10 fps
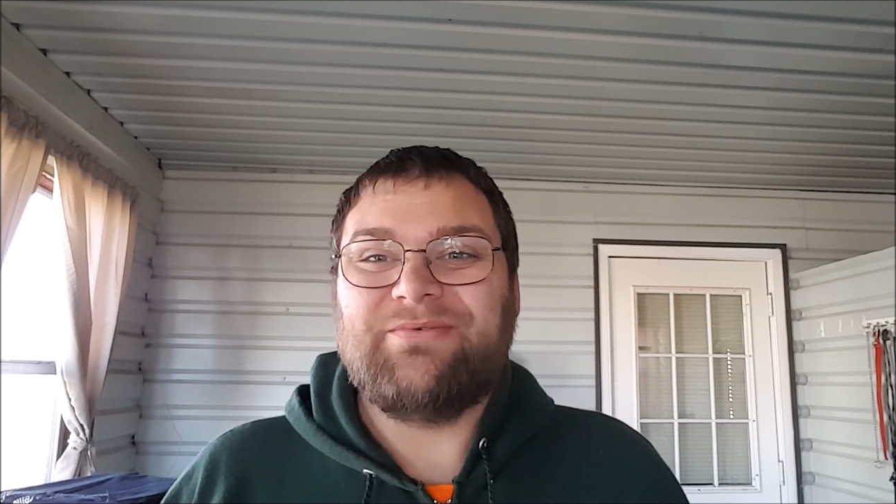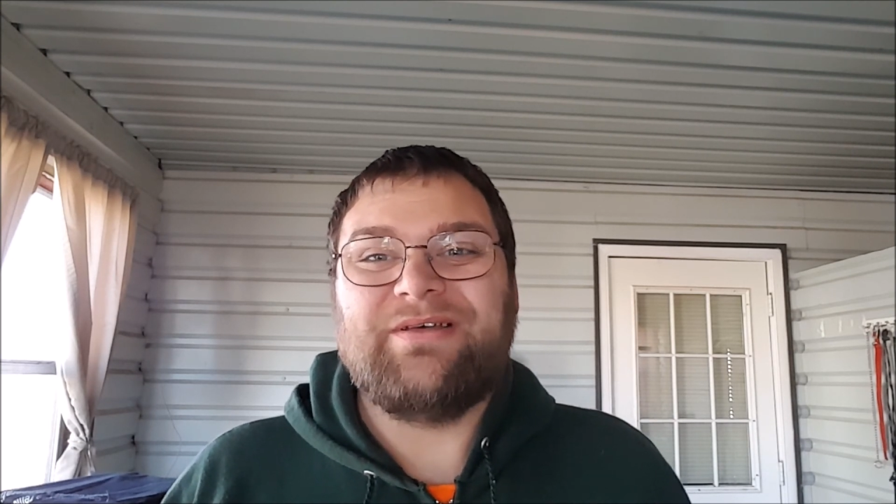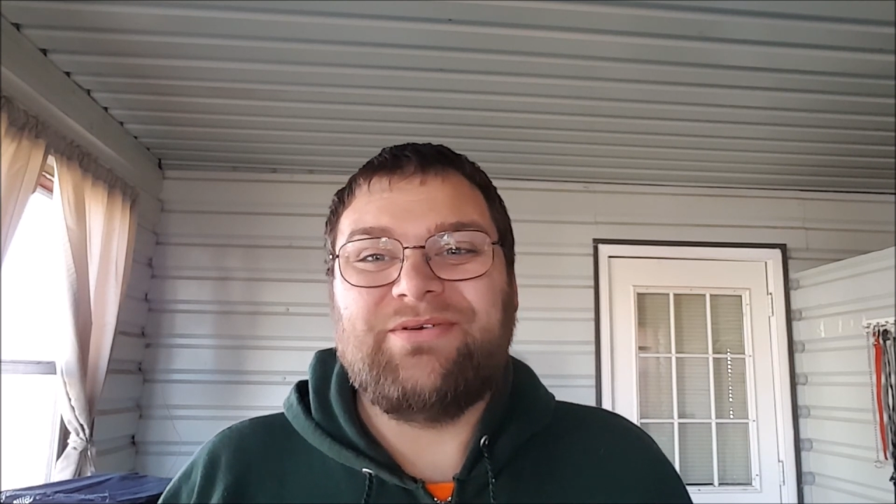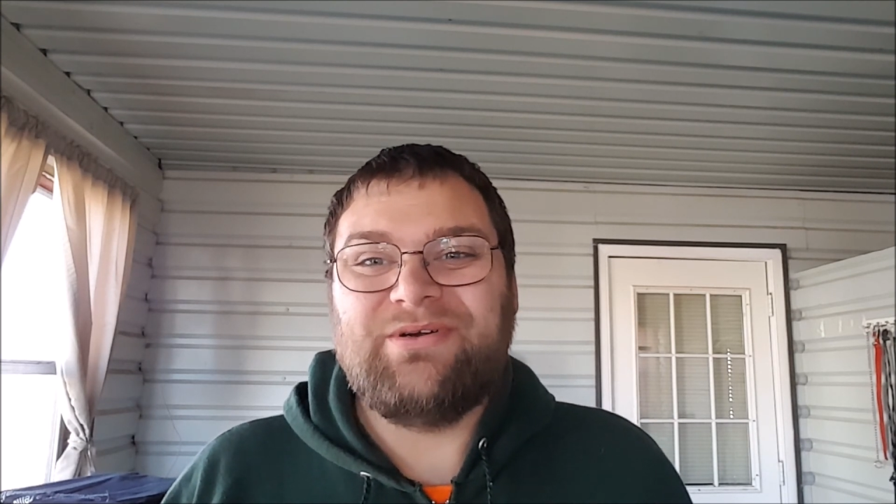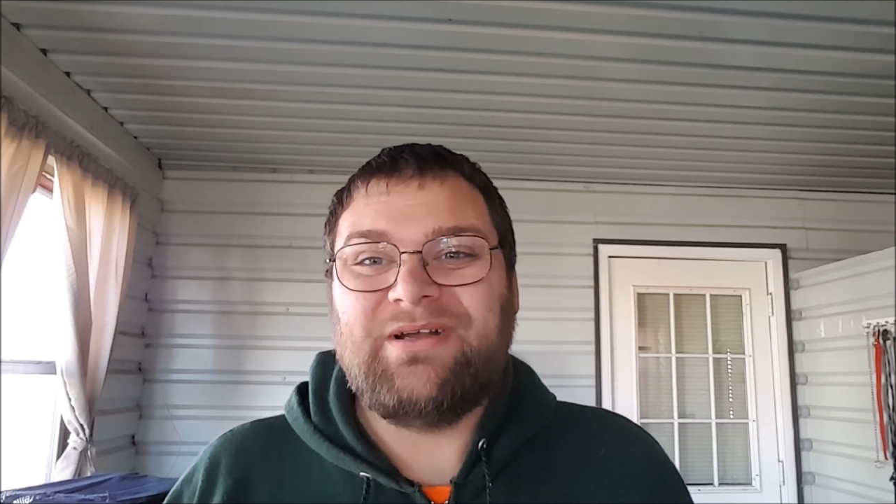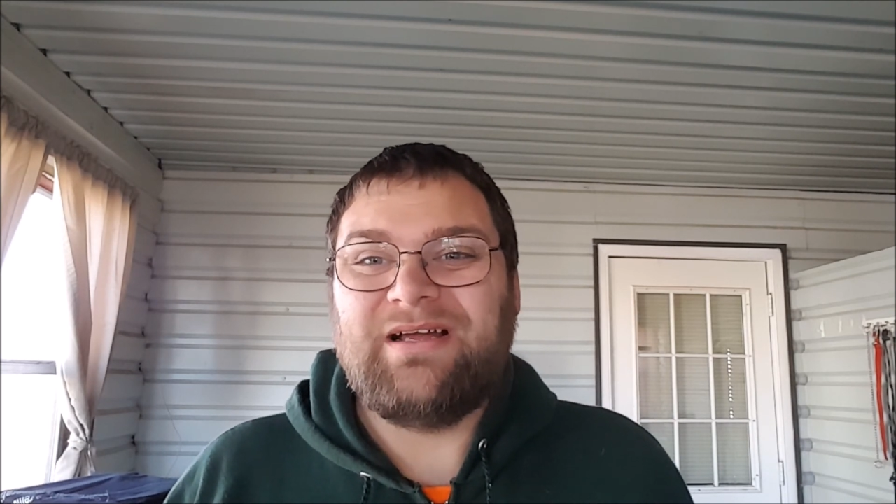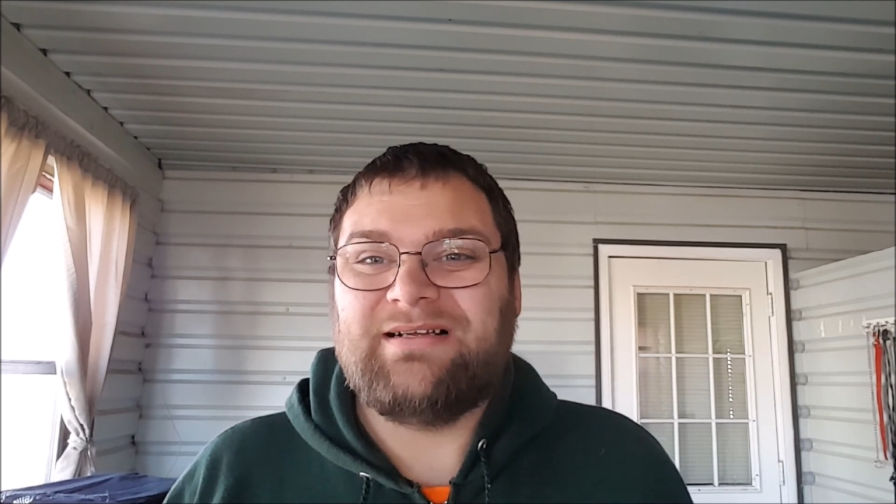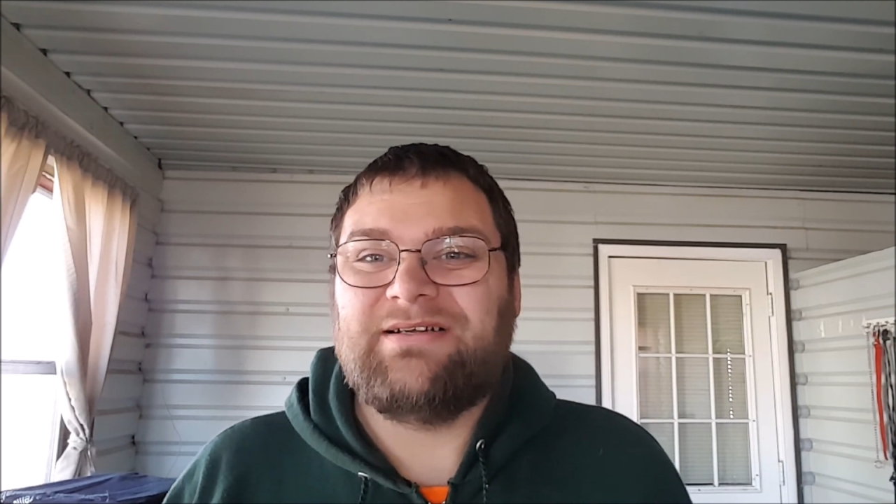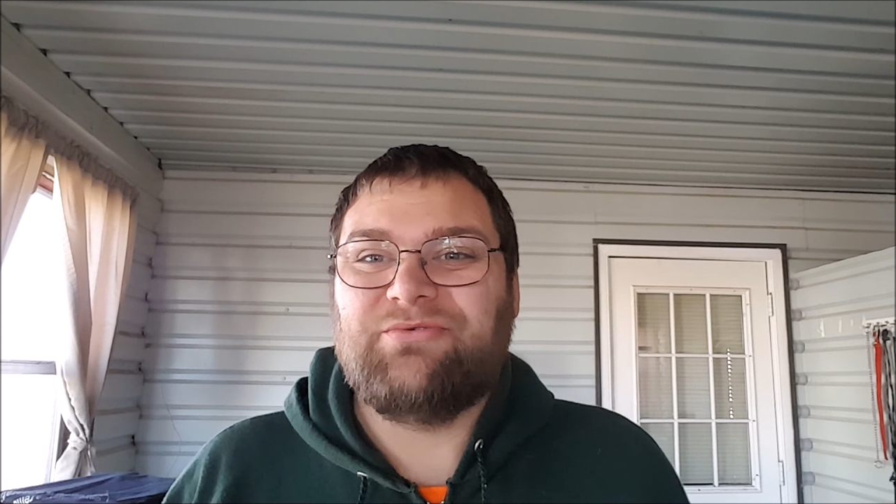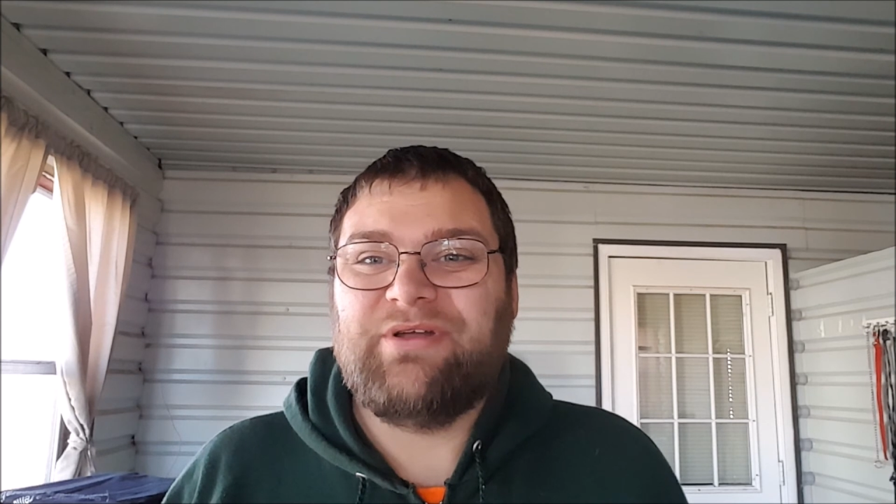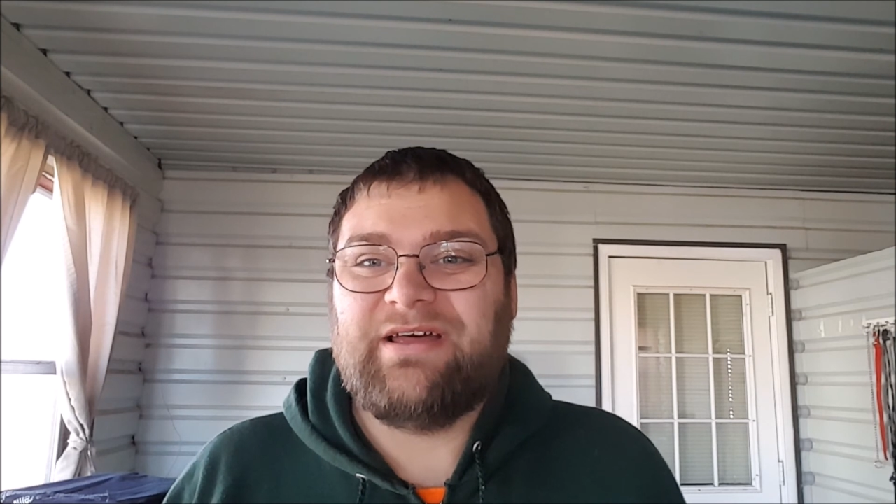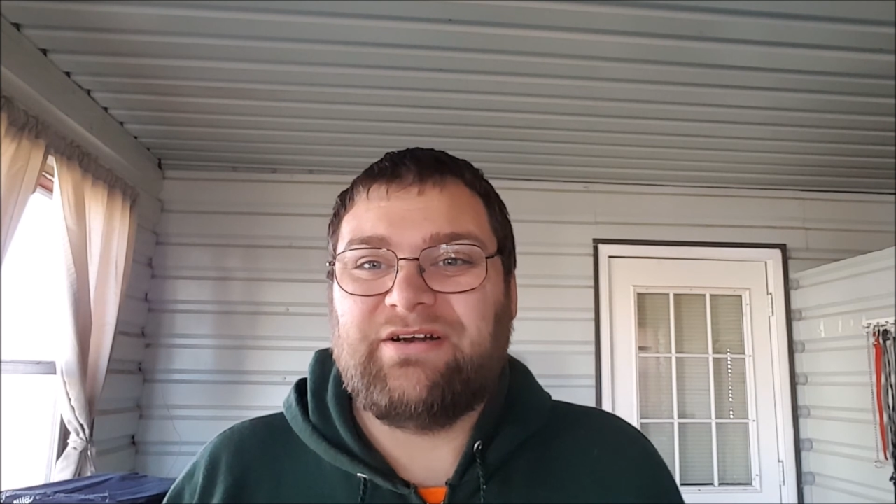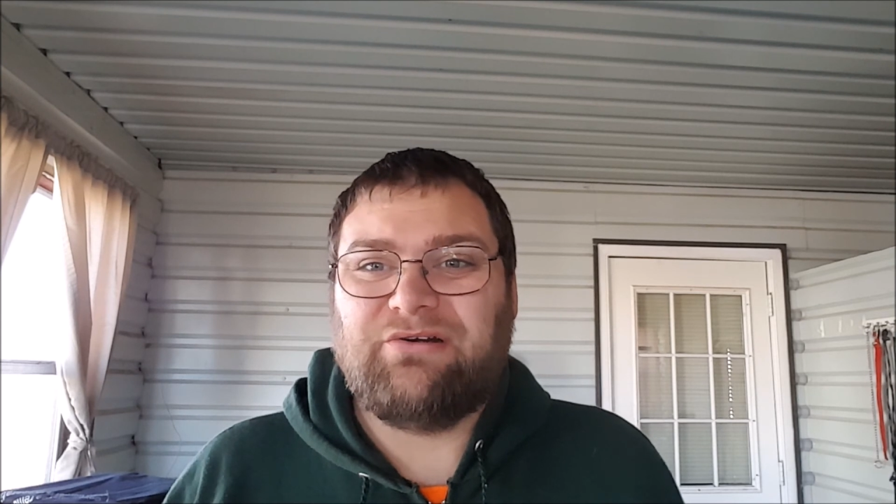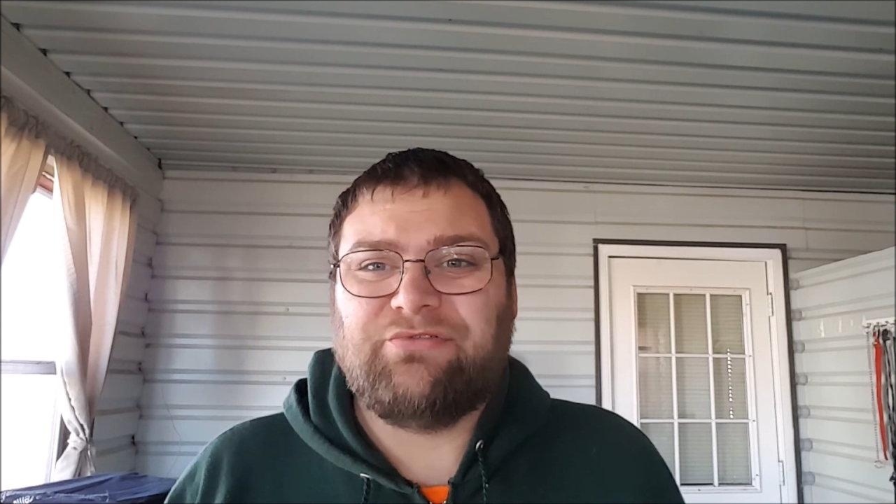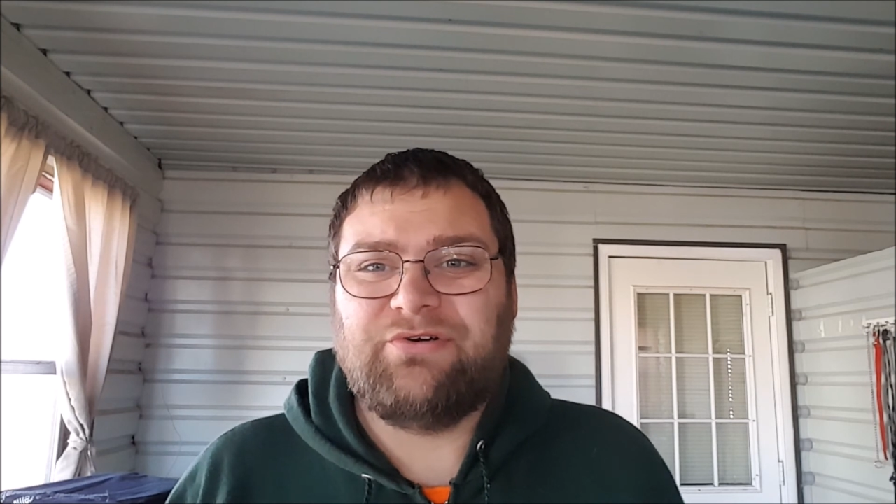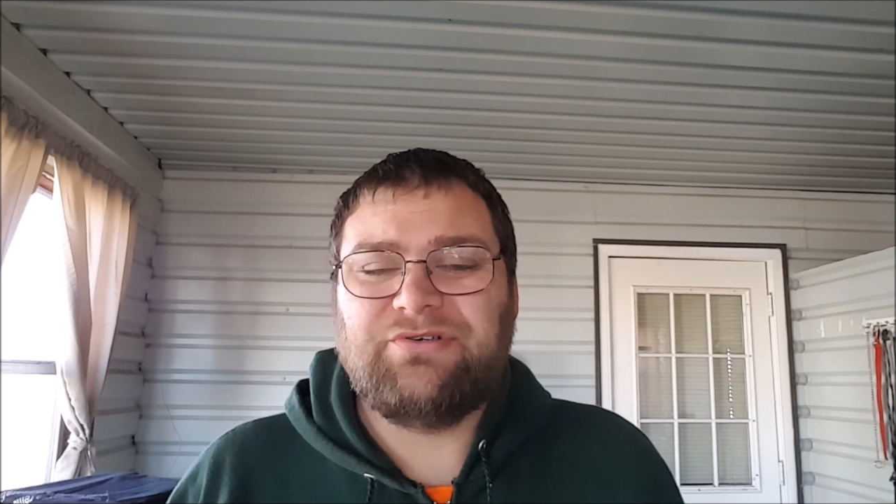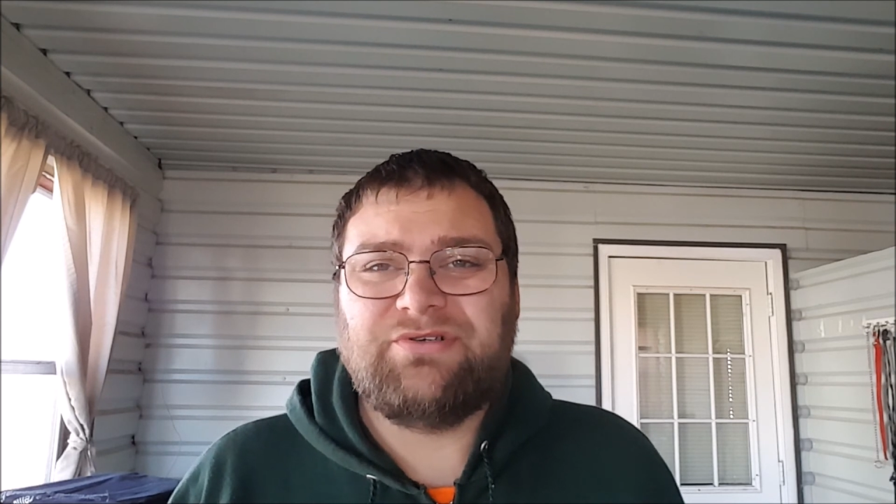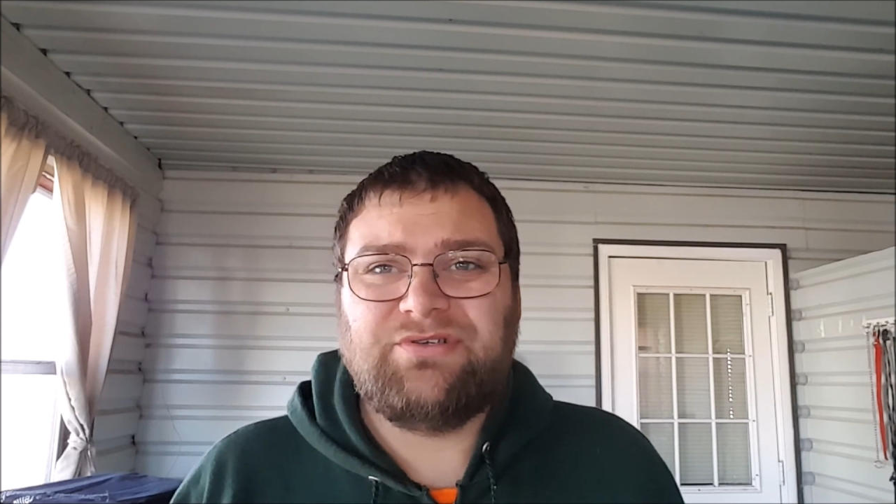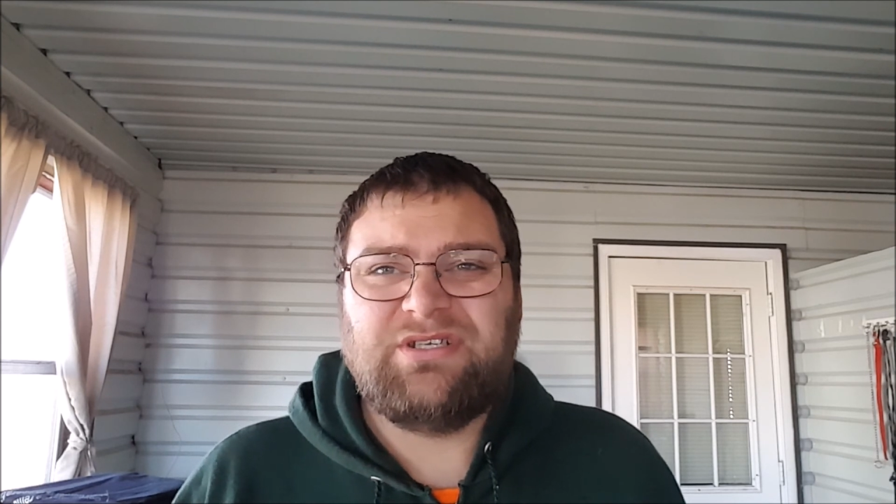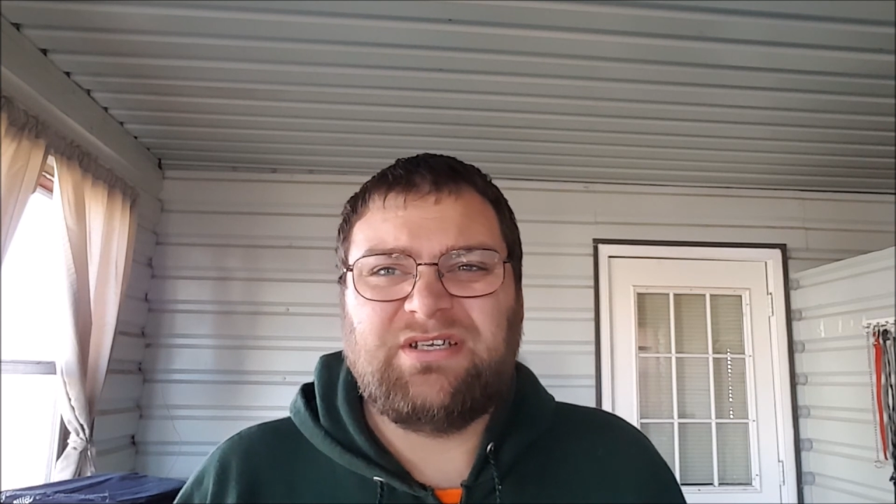weather. We got our
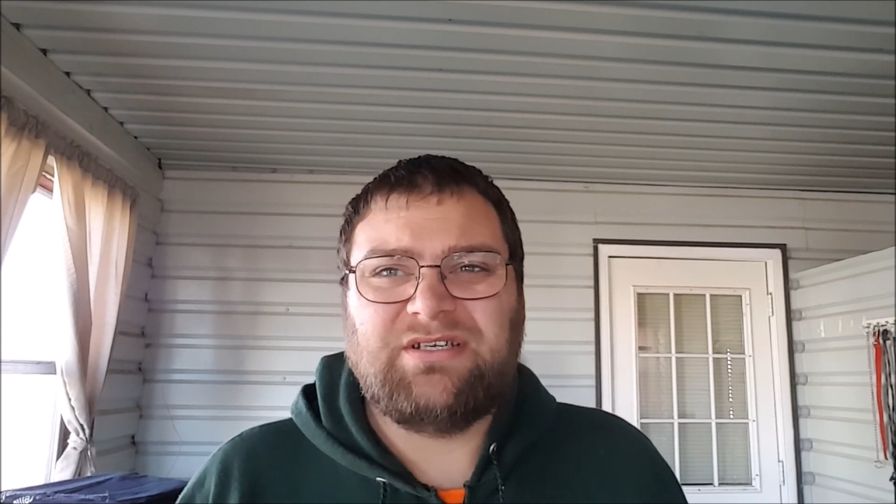first